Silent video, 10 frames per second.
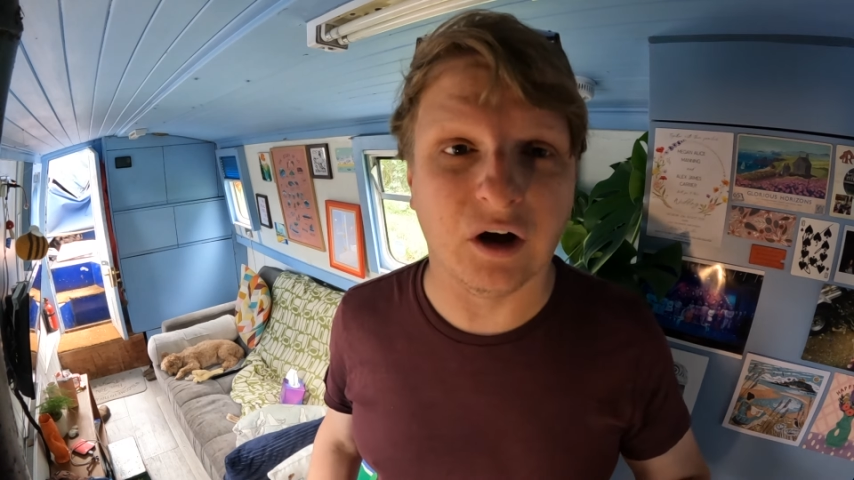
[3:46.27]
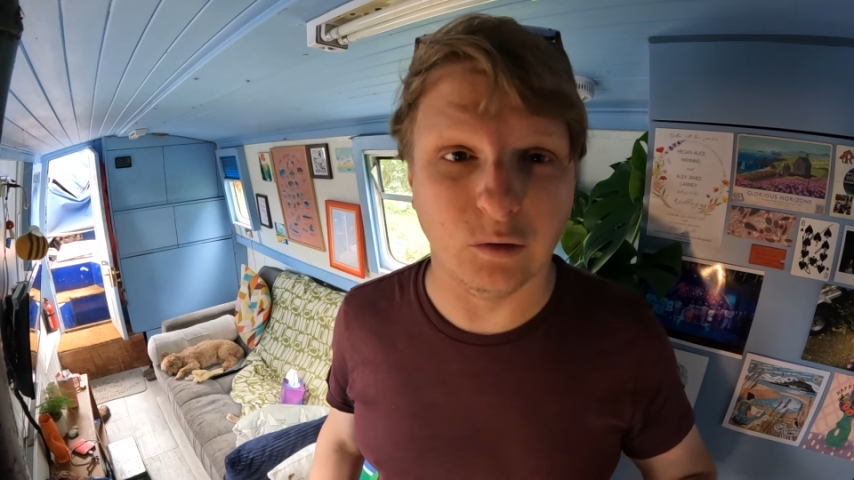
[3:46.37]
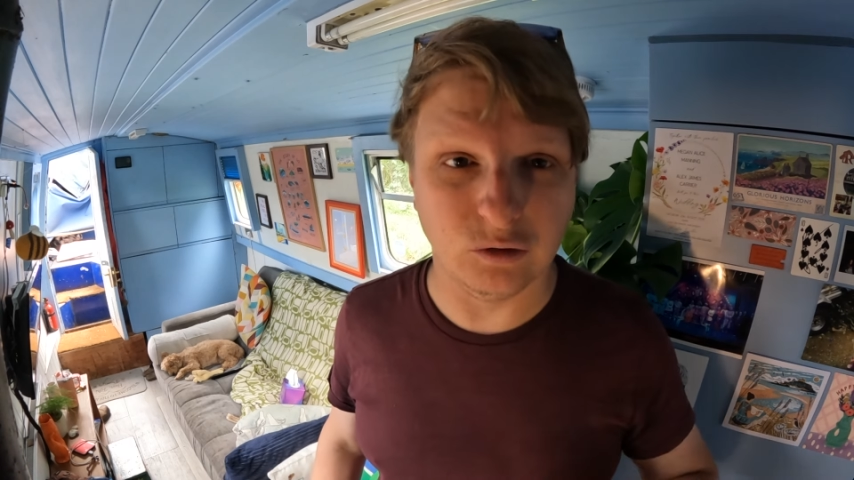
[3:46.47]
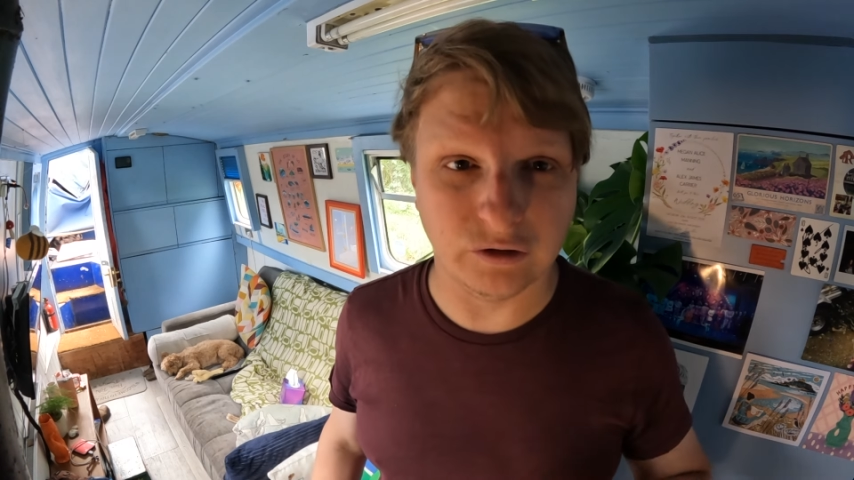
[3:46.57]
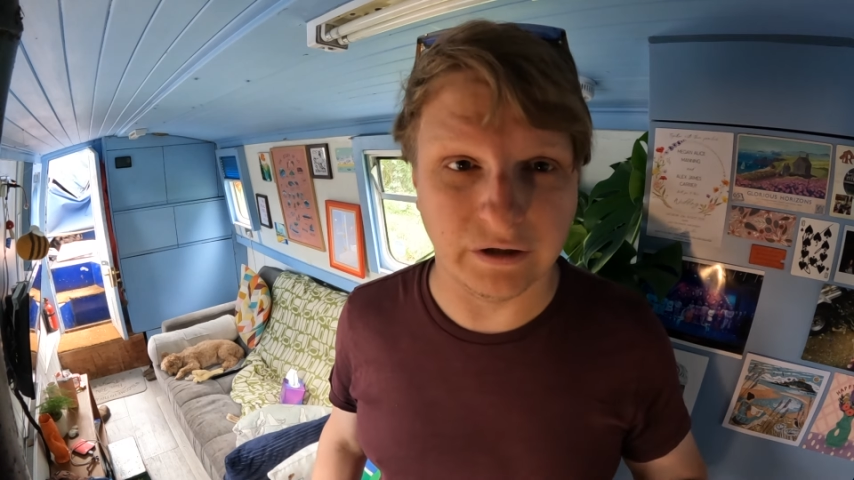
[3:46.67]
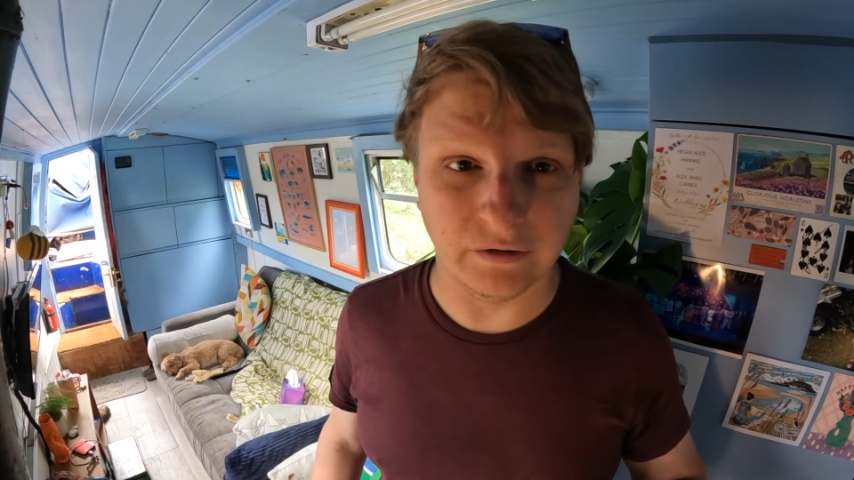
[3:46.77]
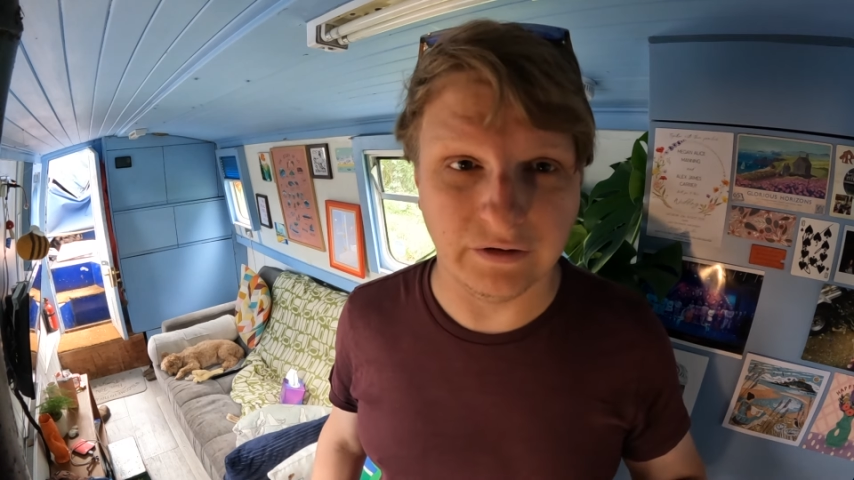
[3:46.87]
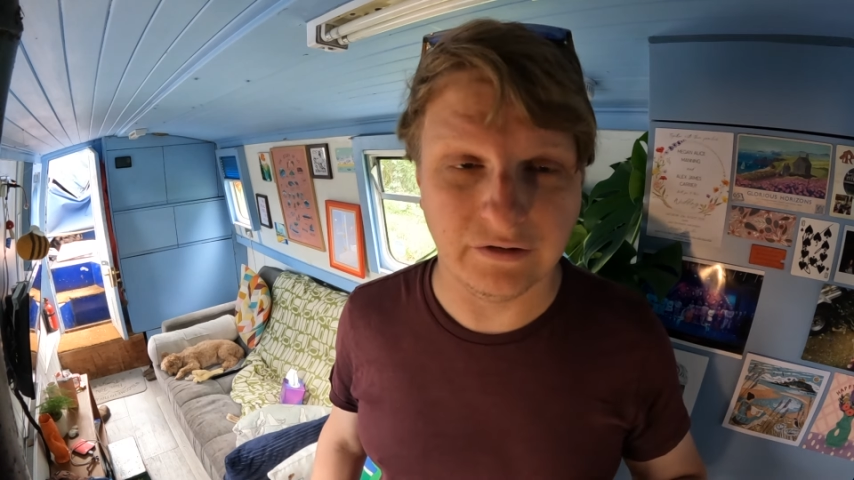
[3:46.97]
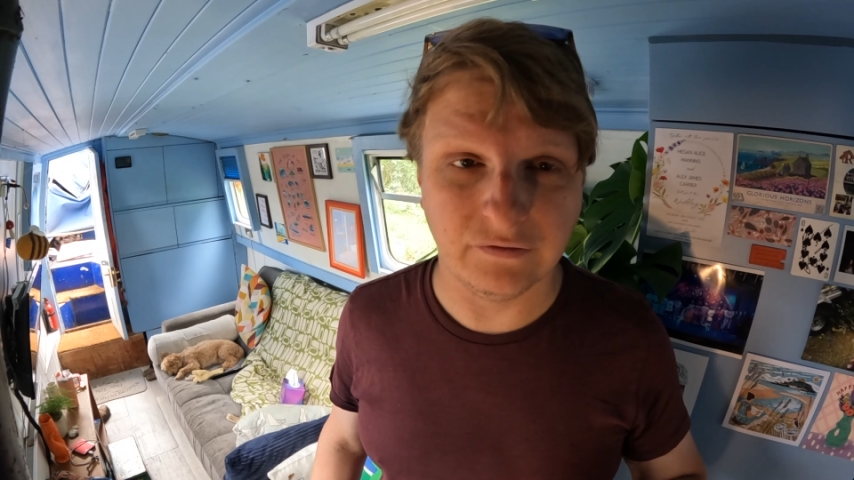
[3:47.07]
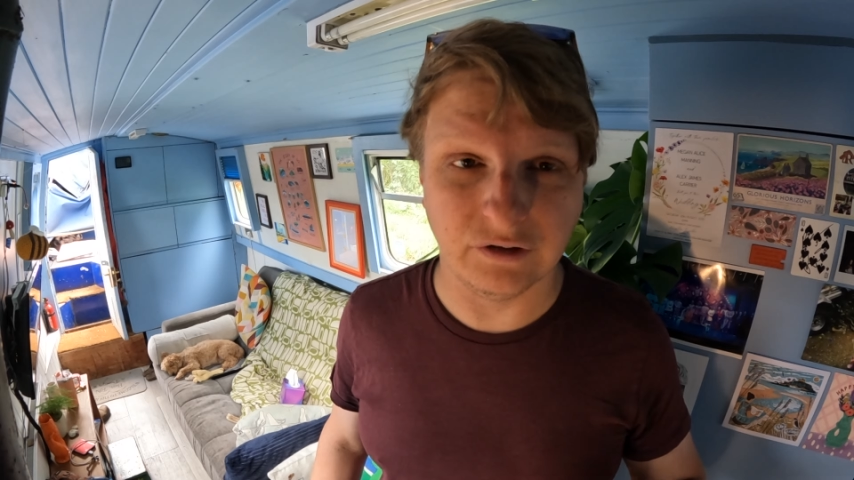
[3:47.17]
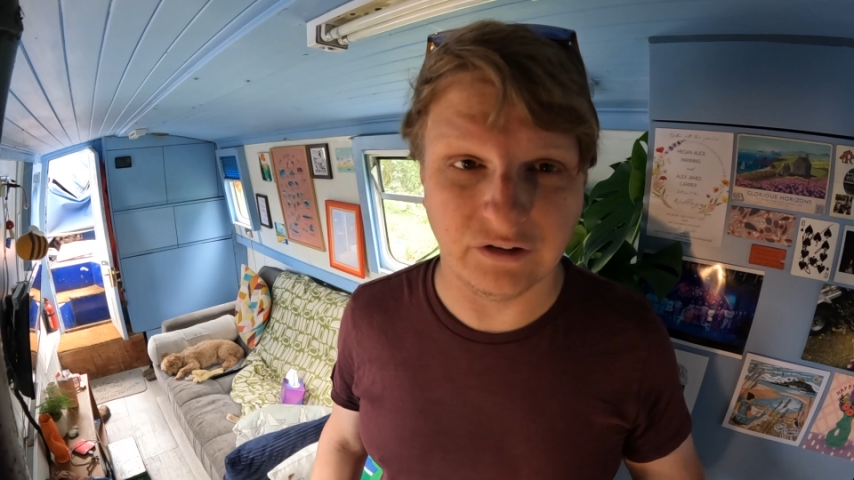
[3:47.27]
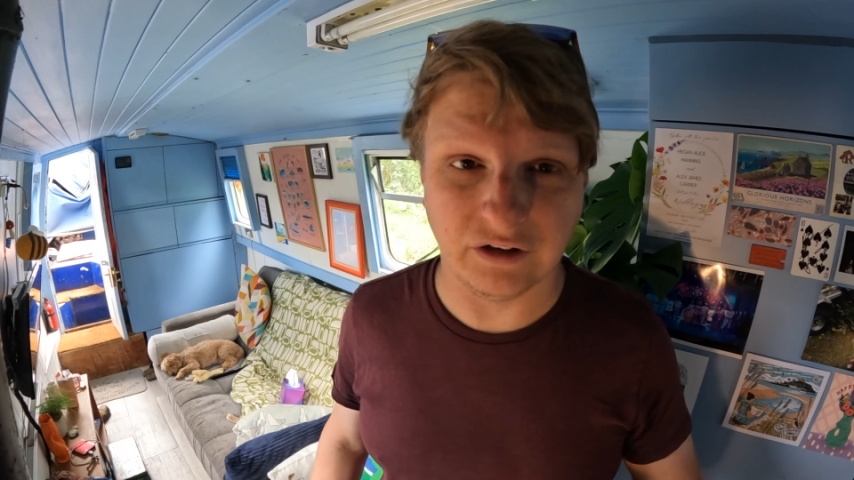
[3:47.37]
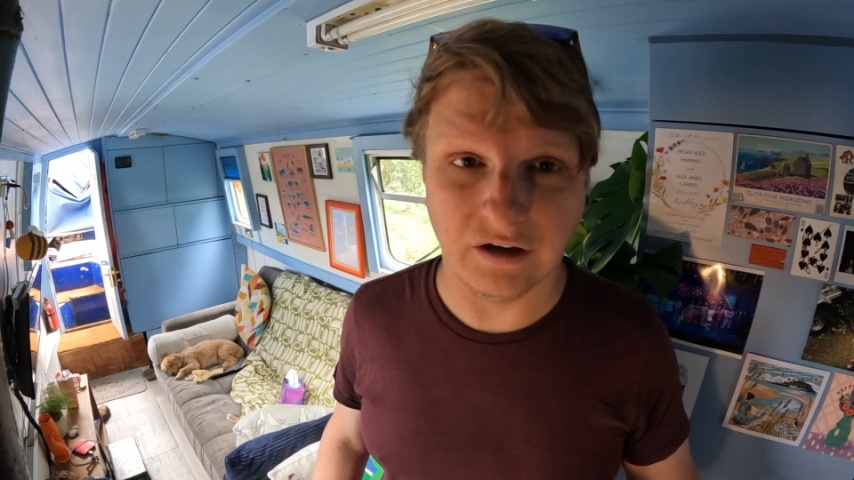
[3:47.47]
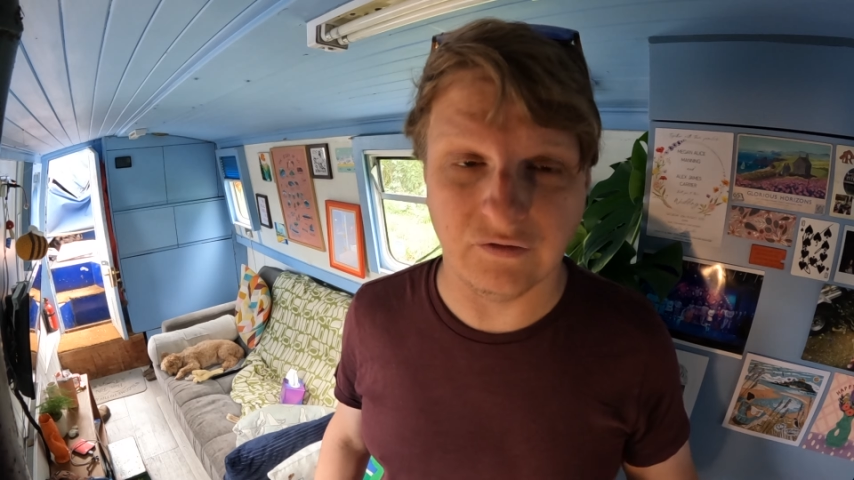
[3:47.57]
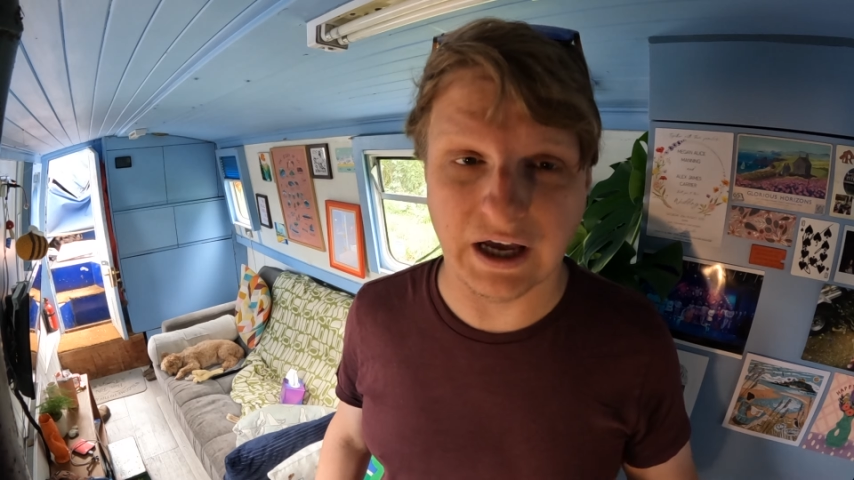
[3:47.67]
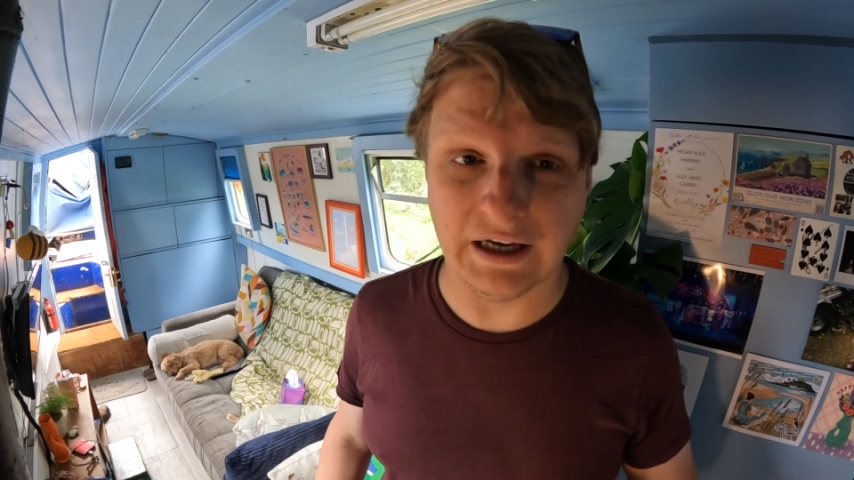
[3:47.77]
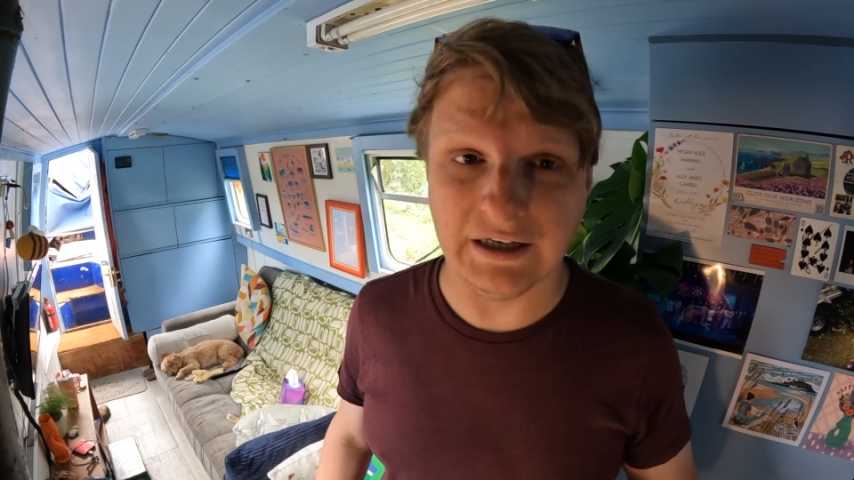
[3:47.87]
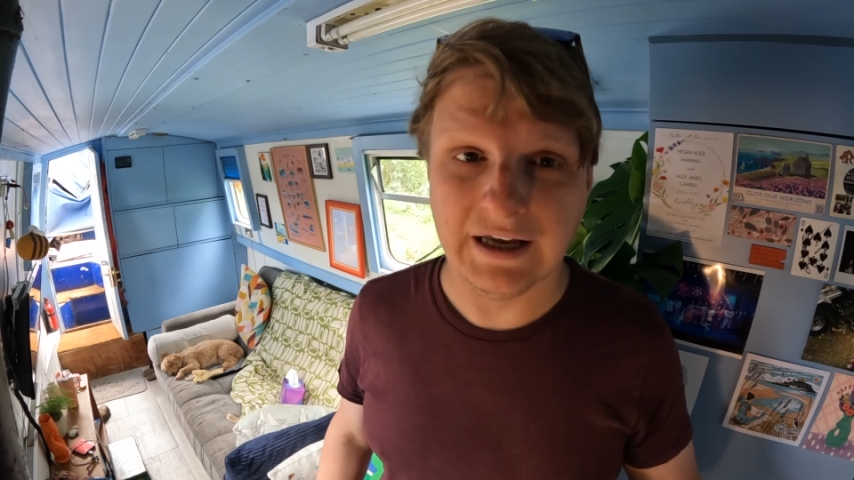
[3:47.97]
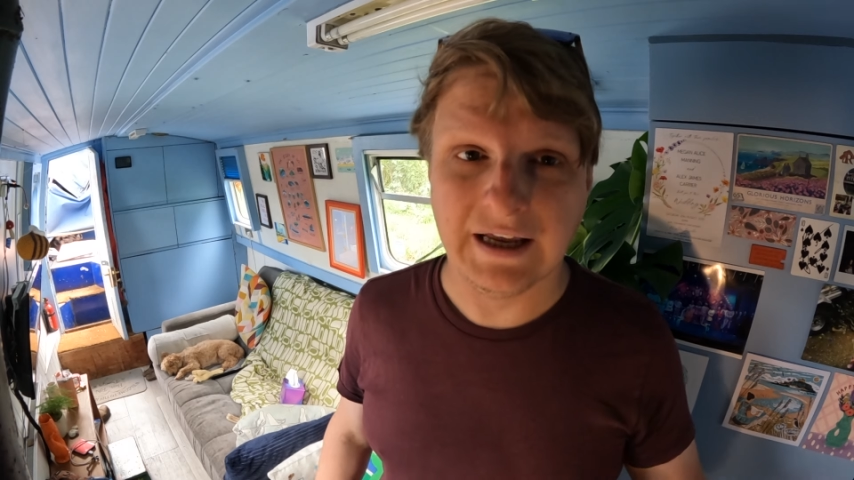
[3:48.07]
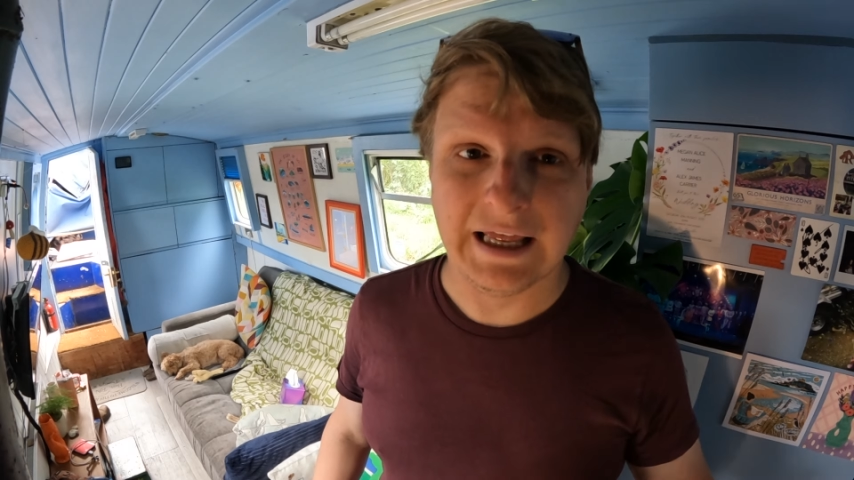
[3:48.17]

hole drilled for a survey